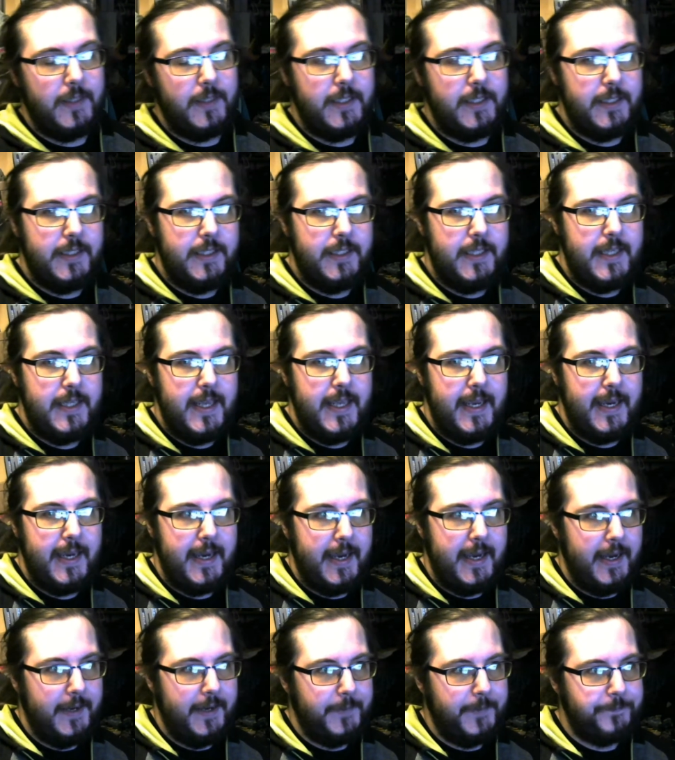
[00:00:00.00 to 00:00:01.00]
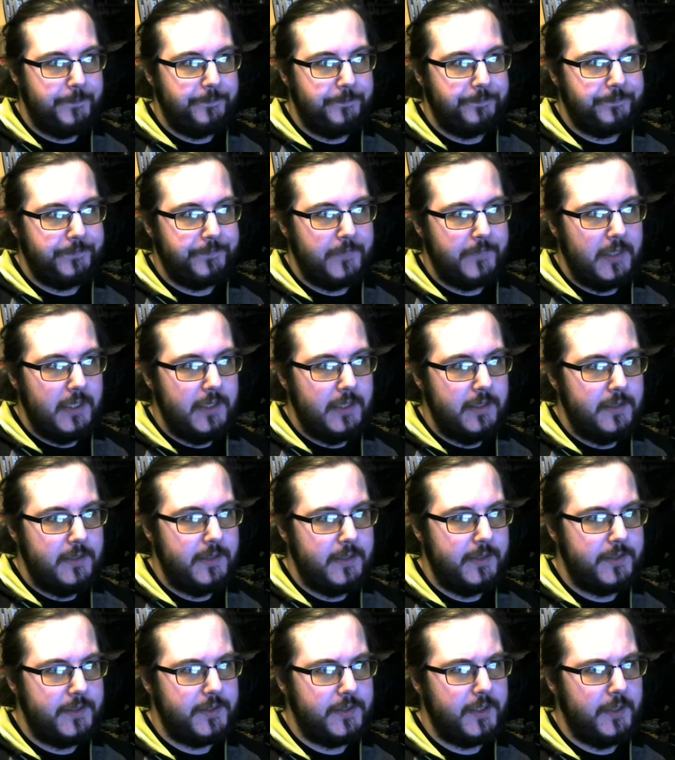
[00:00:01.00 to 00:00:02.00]
yeah,
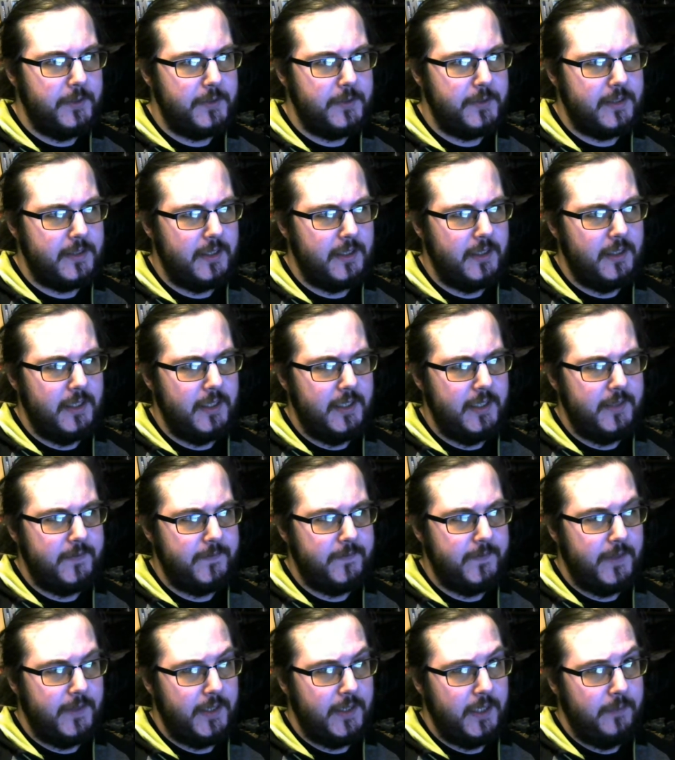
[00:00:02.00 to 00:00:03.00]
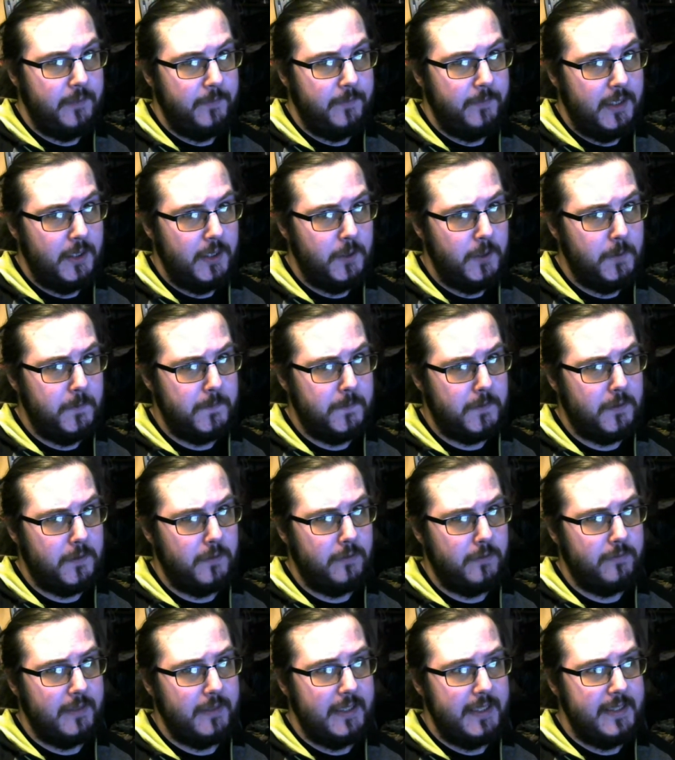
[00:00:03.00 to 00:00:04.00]
Tesco started fucking me over on
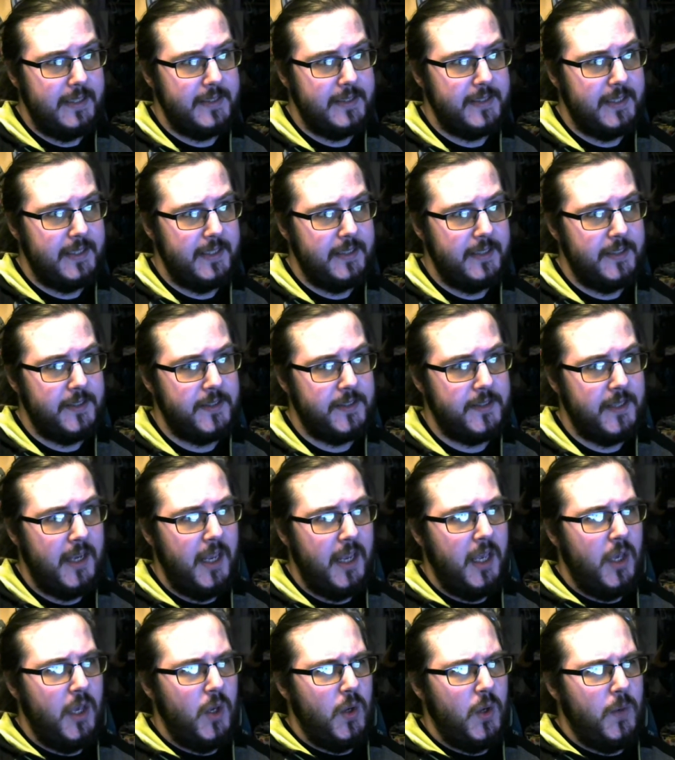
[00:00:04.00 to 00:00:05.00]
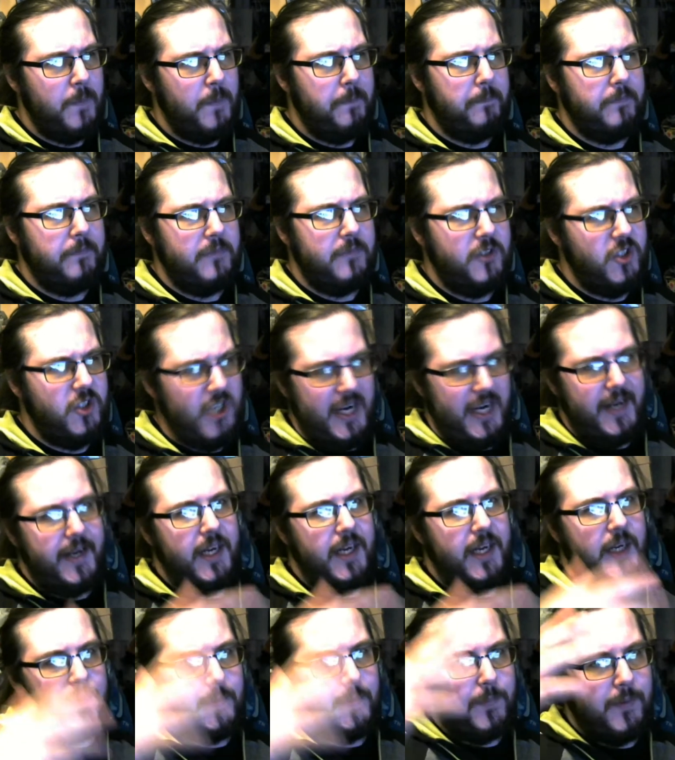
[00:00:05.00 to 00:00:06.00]
releases, jacking
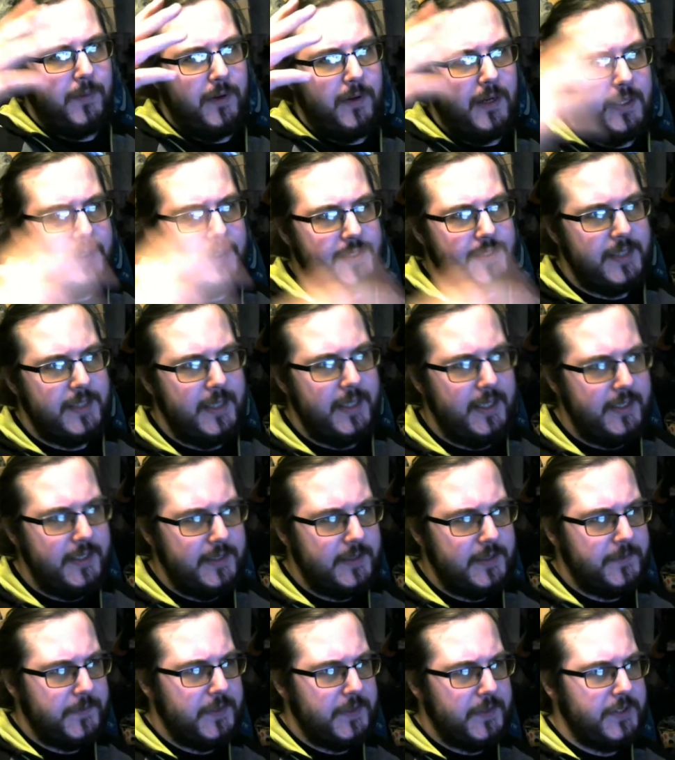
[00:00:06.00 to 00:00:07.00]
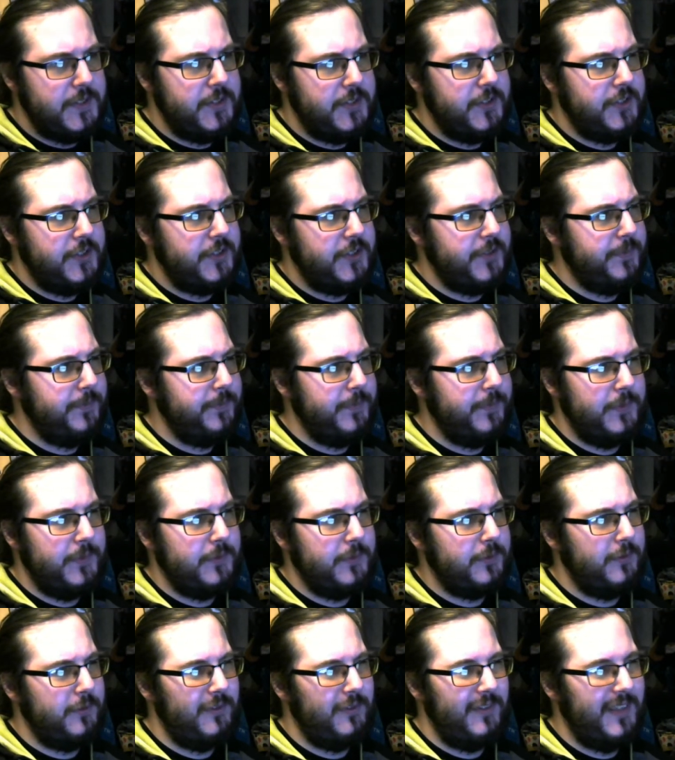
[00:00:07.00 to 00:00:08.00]
up the prices for some
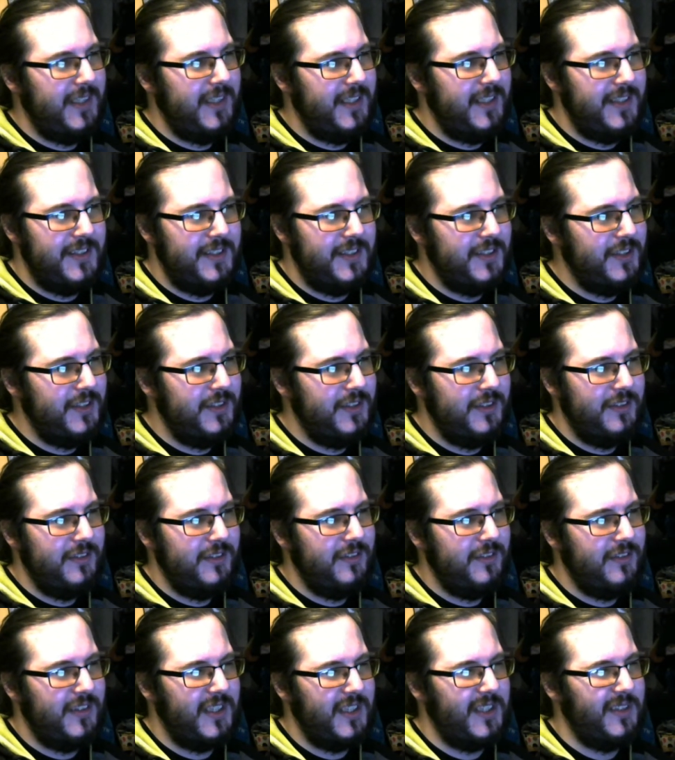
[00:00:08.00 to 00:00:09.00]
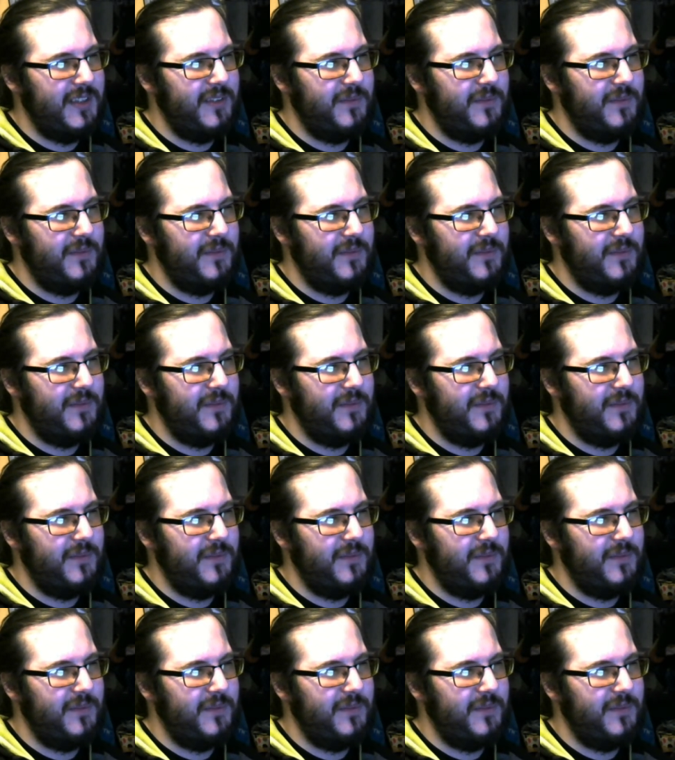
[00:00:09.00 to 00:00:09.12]
odd reason. Like,